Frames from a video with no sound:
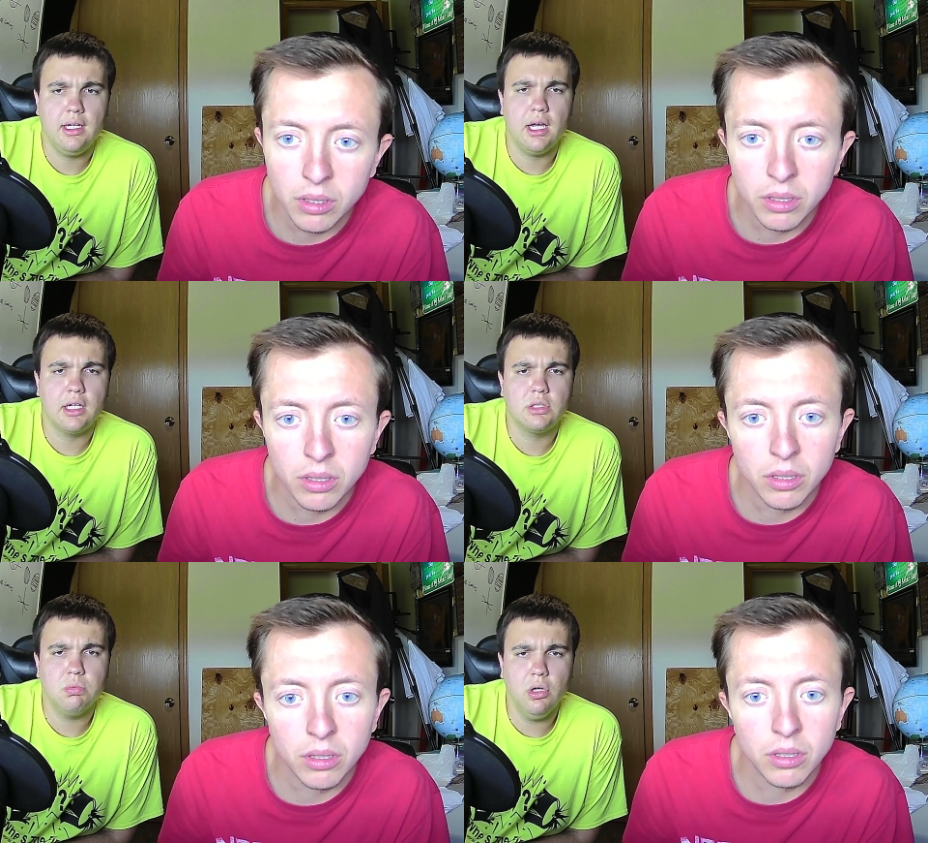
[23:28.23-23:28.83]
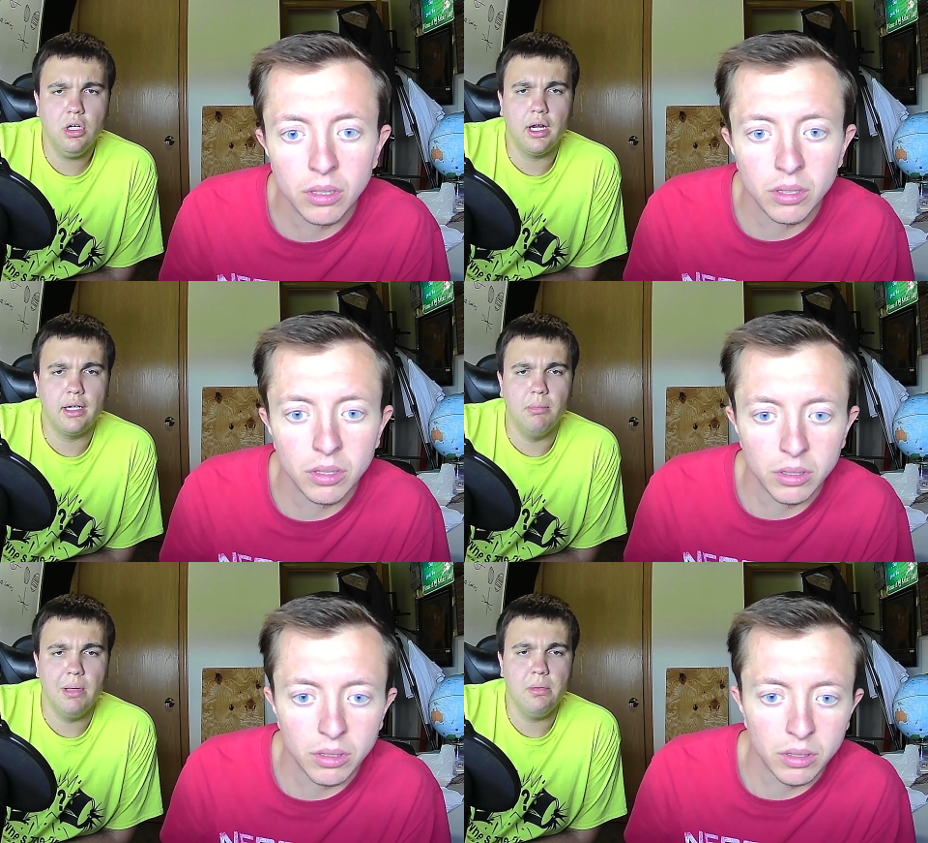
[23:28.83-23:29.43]
Speaker 1: swear,
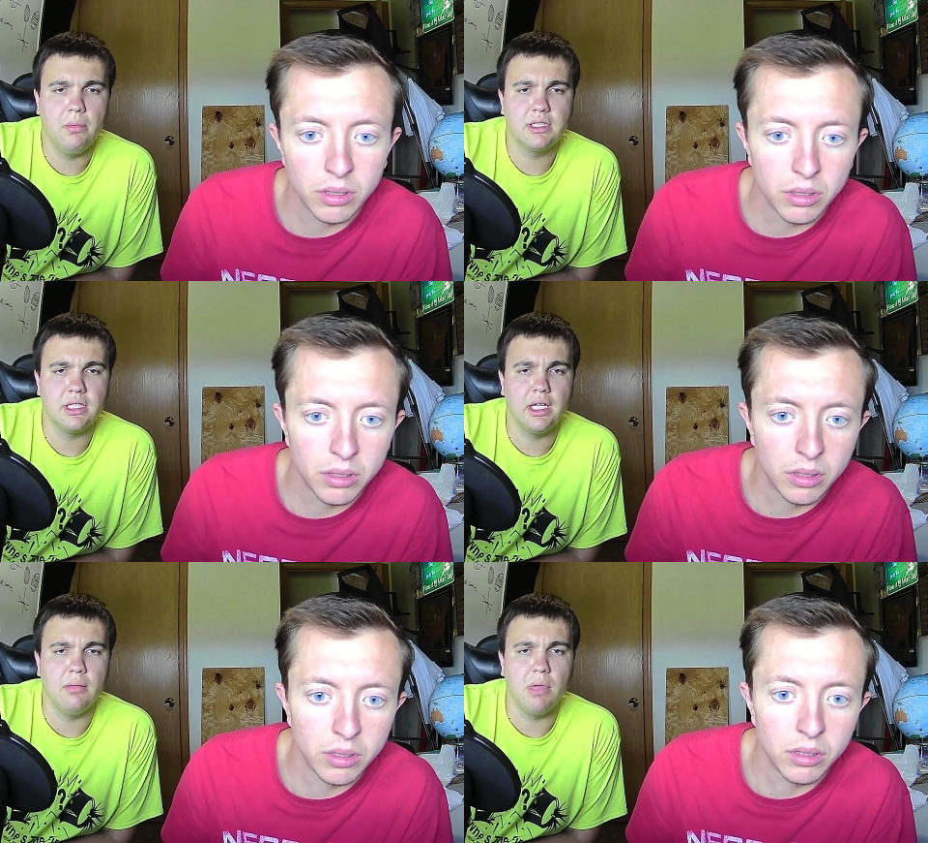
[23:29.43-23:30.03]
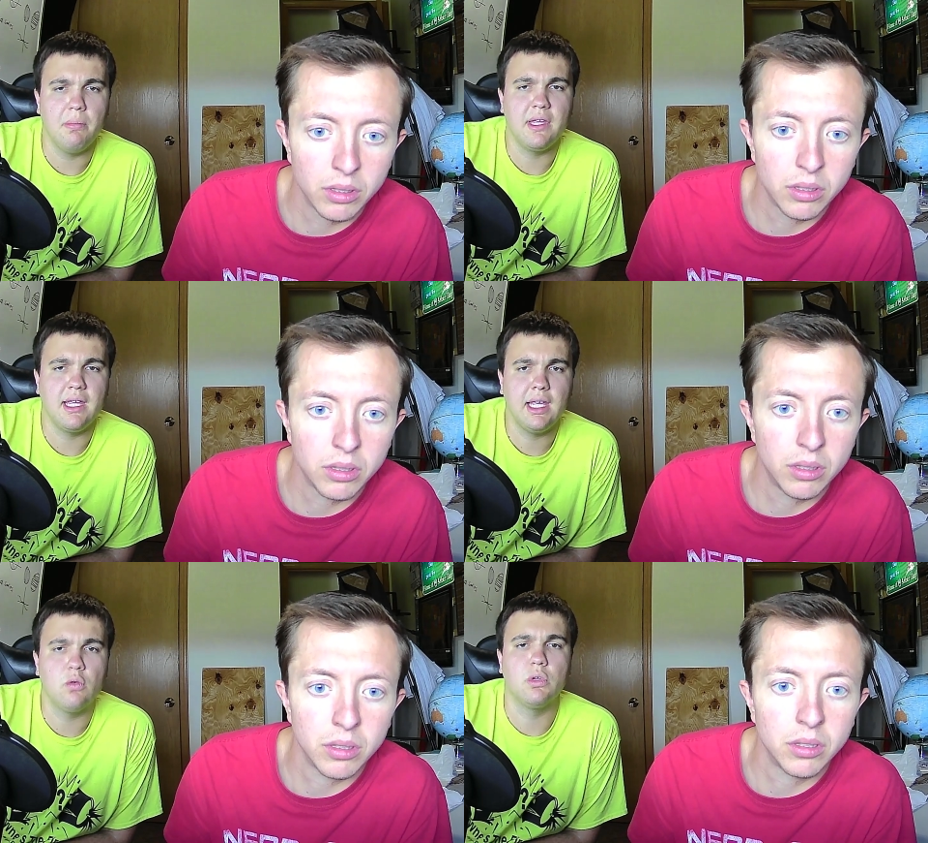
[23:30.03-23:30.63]
maybe it wasn't him. Maybe
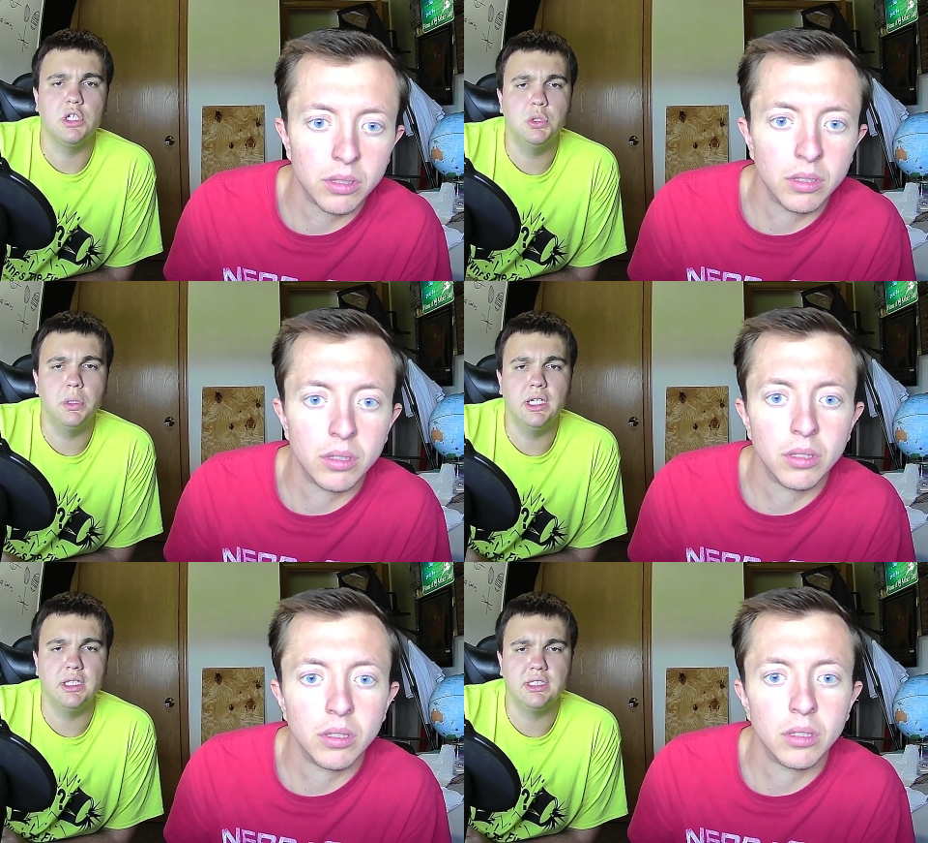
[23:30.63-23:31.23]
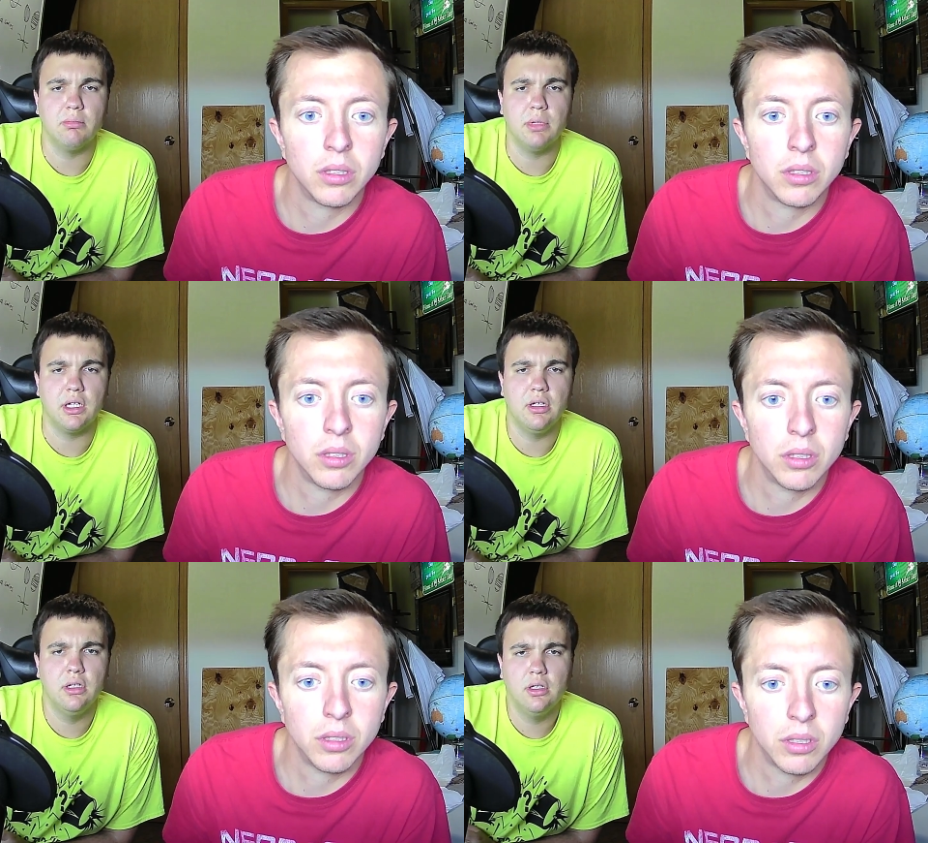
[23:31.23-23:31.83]
he retweeted somebody,
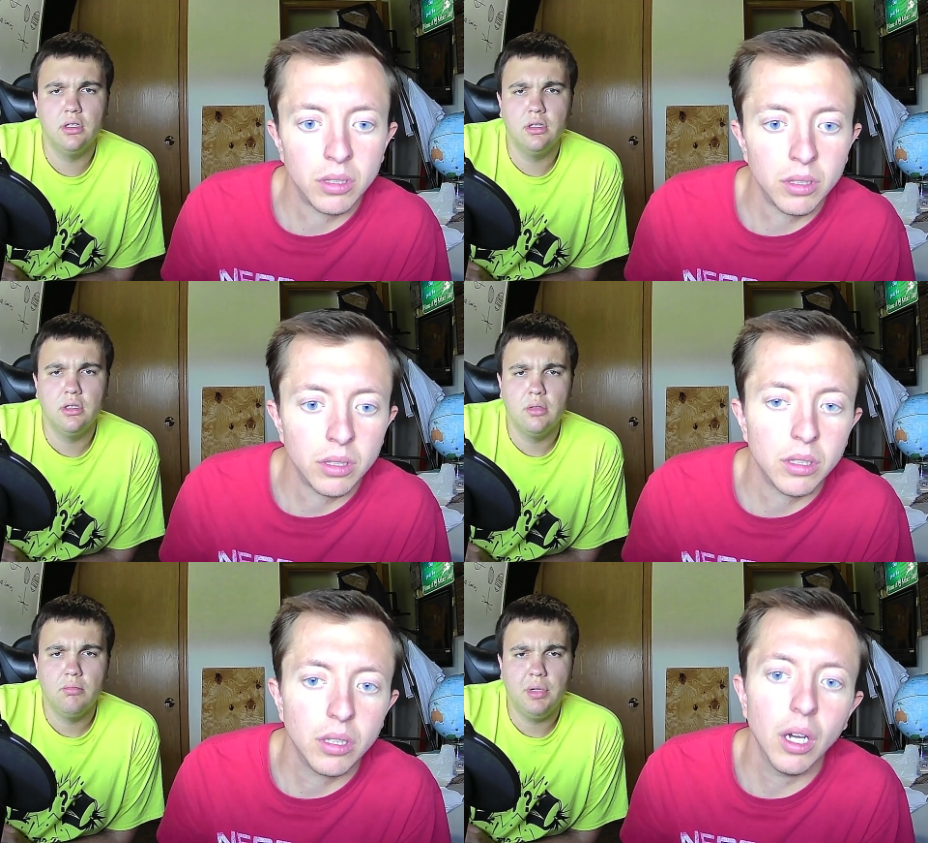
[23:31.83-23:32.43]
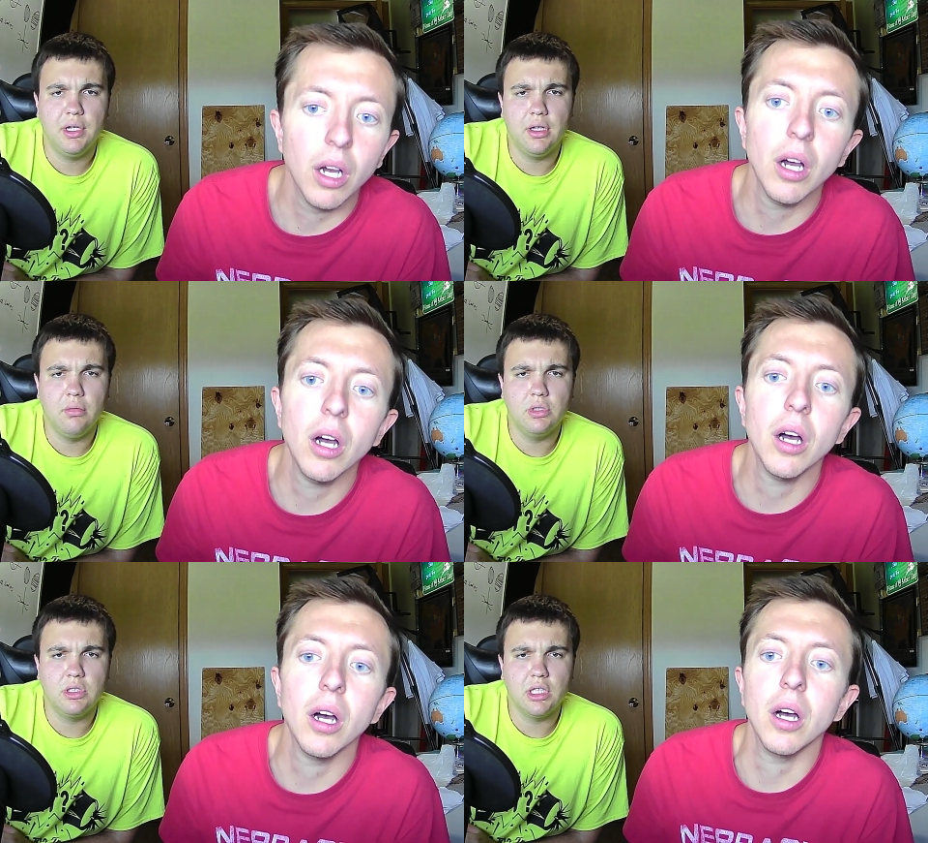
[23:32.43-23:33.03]
but it
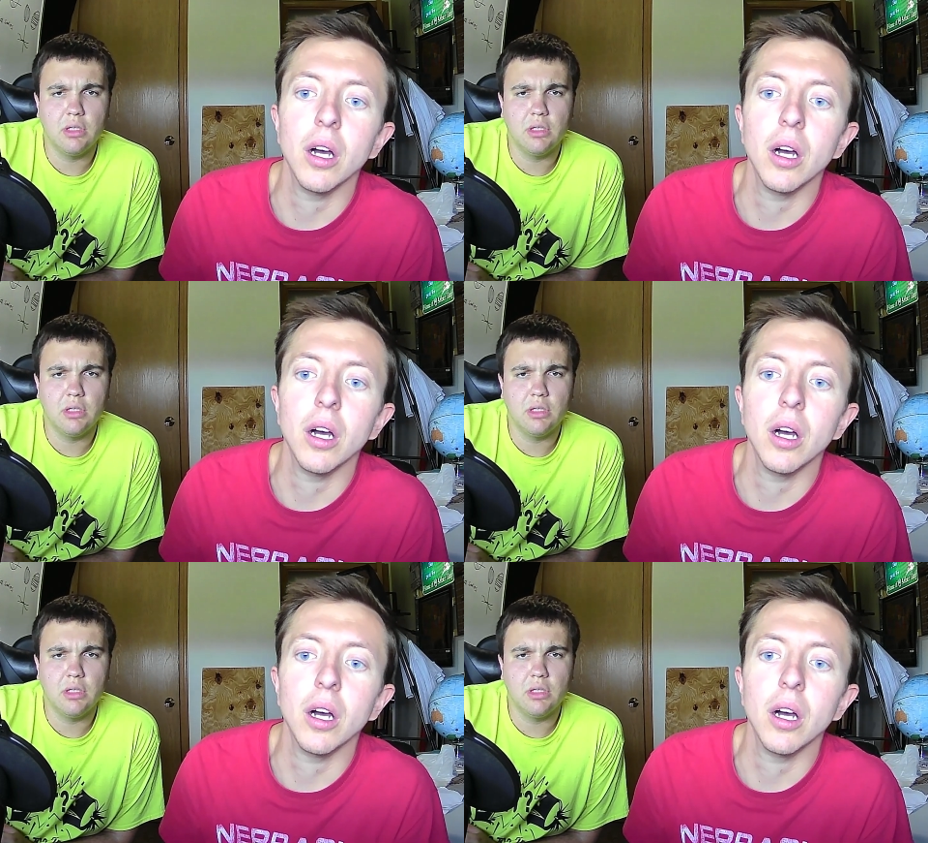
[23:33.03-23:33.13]
was.